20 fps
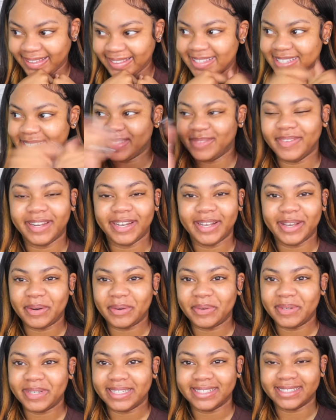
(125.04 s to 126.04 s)
this
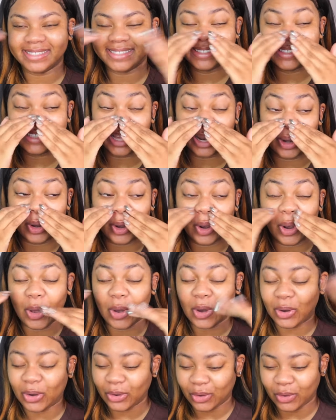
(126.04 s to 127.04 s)
video is
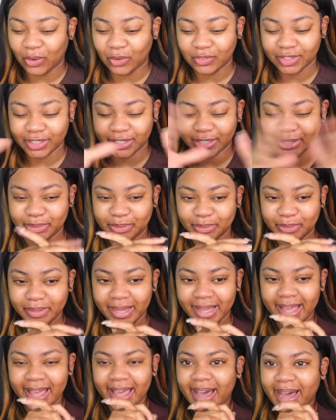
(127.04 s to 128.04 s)
long overdue.
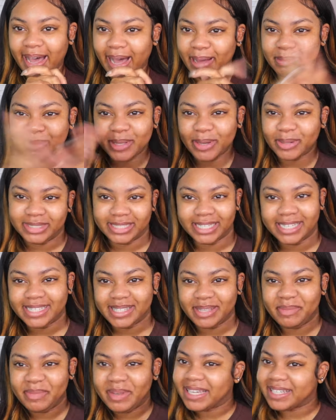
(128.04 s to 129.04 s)
I'm so
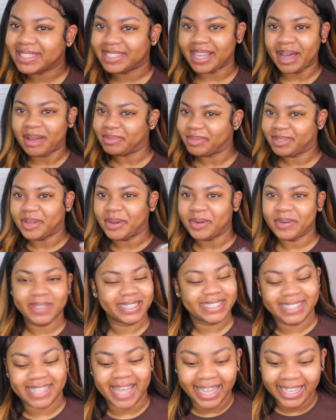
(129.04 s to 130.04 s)
cheesy because I'm so
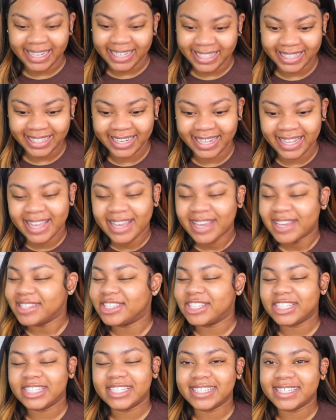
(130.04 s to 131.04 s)
excited
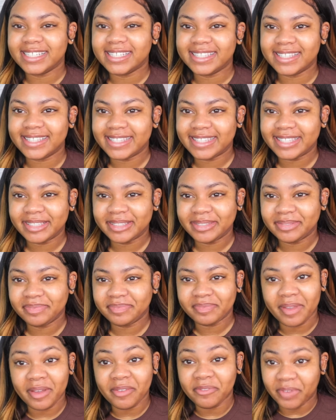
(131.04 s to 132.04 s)
to just
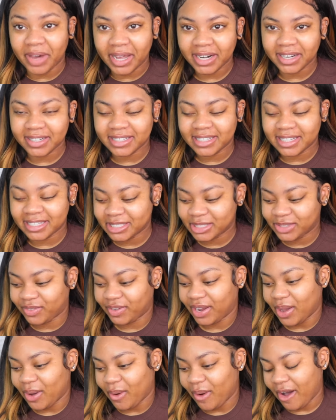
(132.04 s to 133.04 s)
finally get this
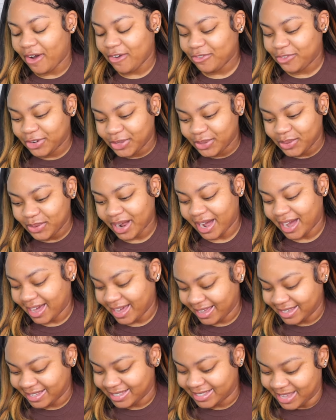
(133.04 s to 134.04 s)
video out for you
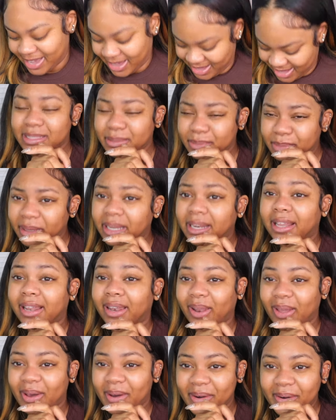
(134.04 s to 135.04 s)
guys. It's been a
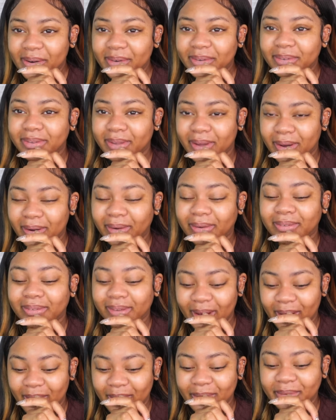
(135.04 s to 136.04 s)
long, long,
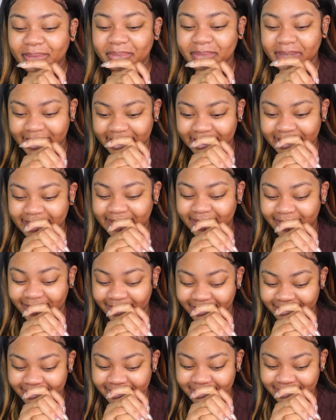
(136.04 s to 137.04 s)
long minute,
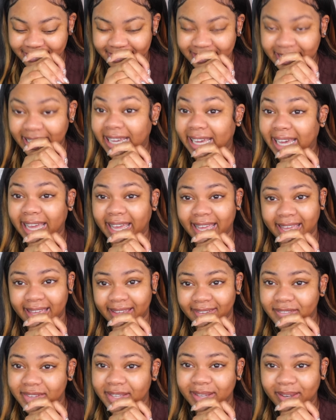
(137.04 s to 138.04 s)
y'all. Like a
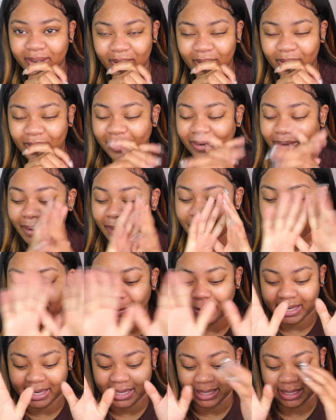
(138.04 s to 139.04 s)
heavy, long
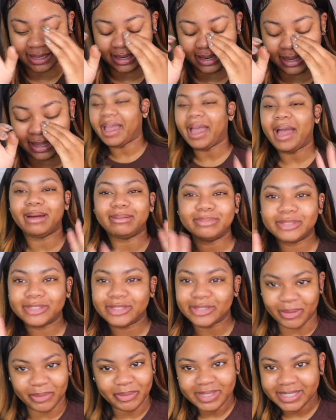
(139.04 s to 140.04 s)
minute. I'm
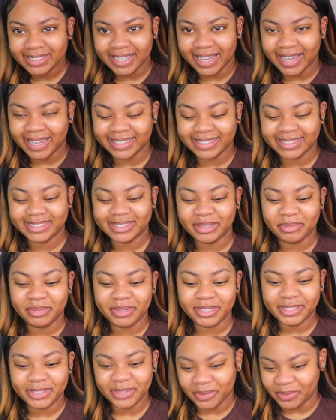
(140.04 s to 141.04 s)
so excited to
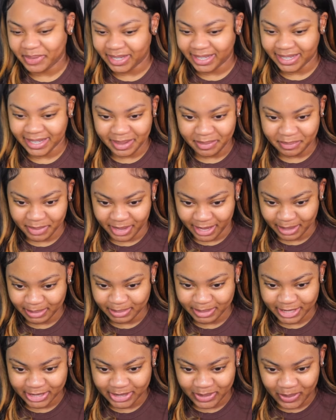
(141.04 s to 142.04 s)
be doing a
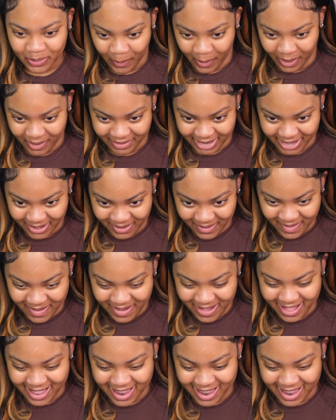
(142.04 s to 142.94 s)
makeup tutorial.